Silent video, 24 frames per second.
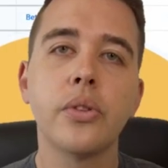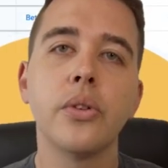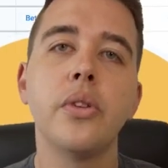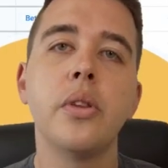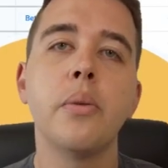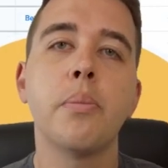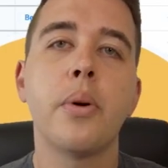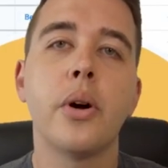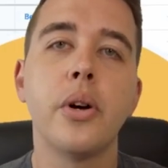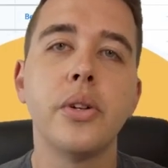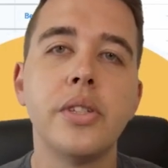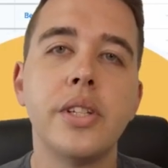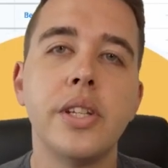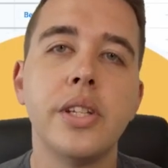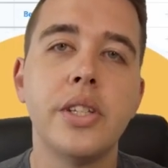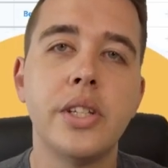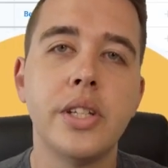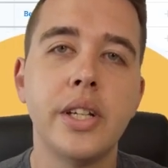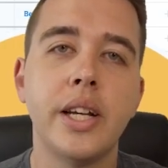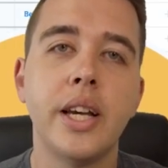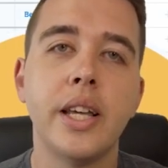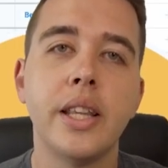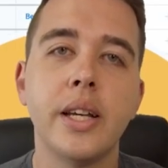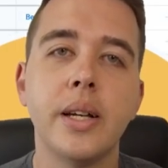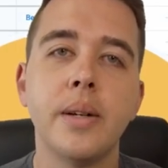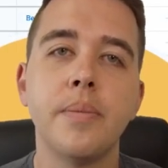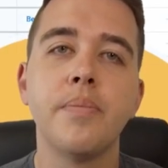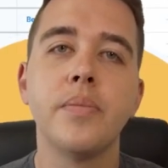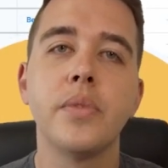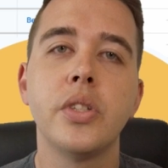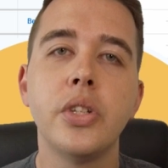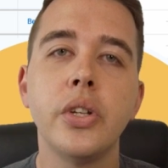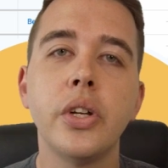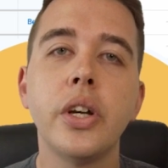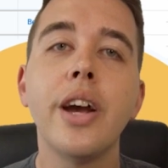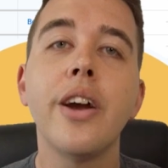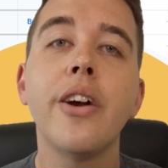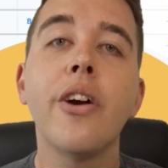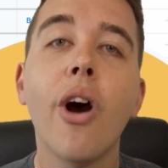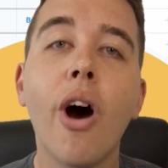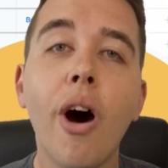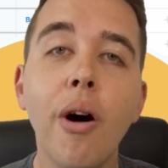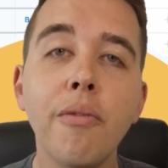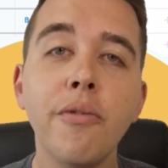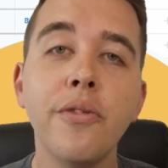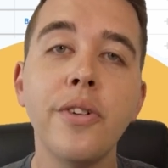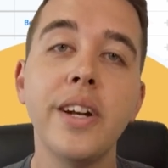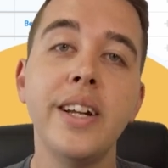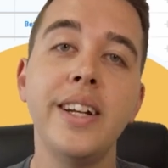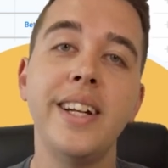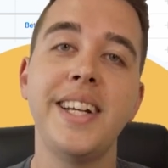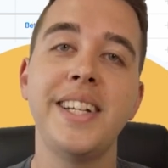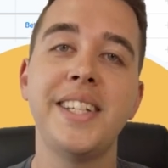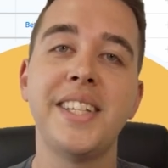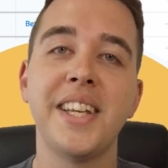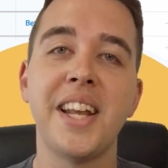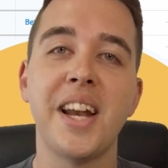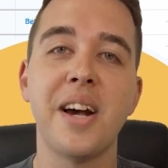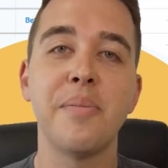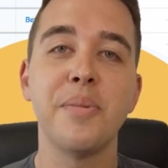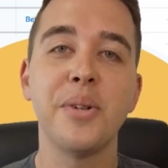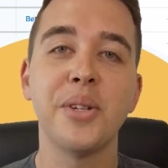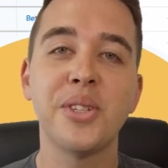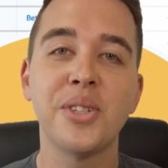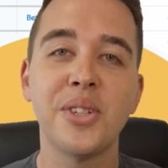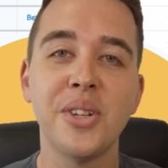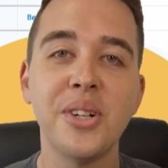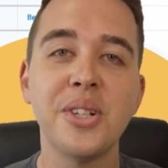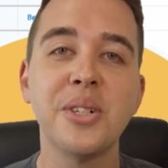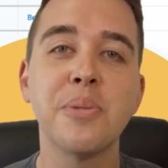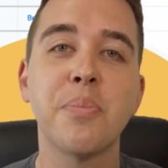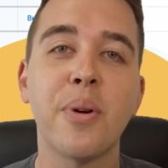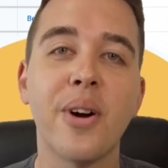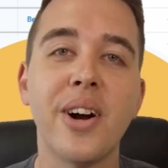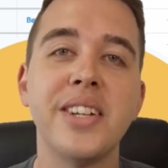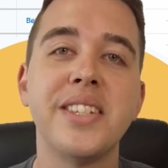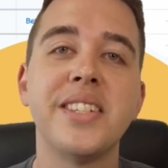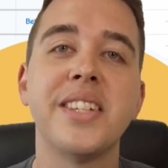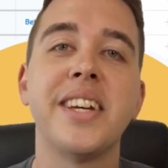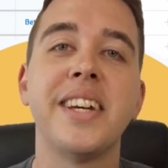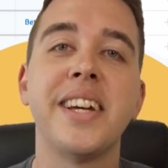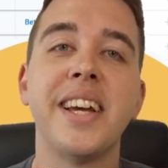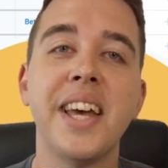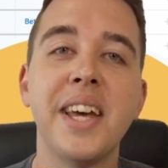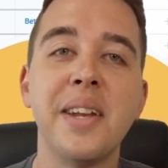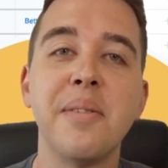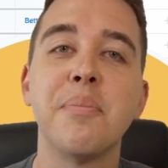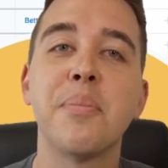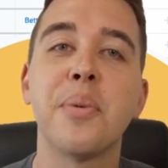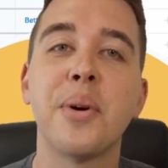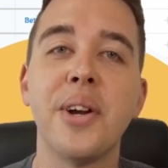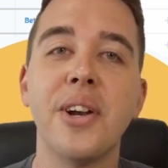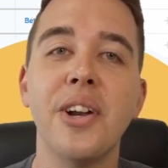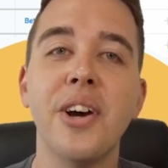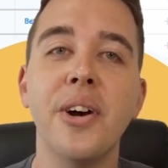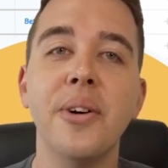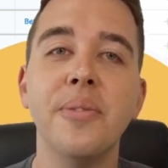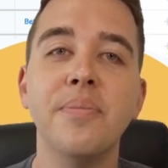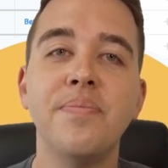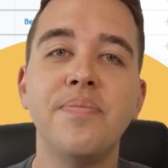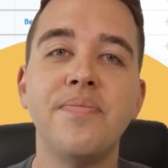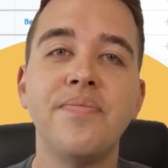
through the process together so you can confidently set up your surge pricing in Preno.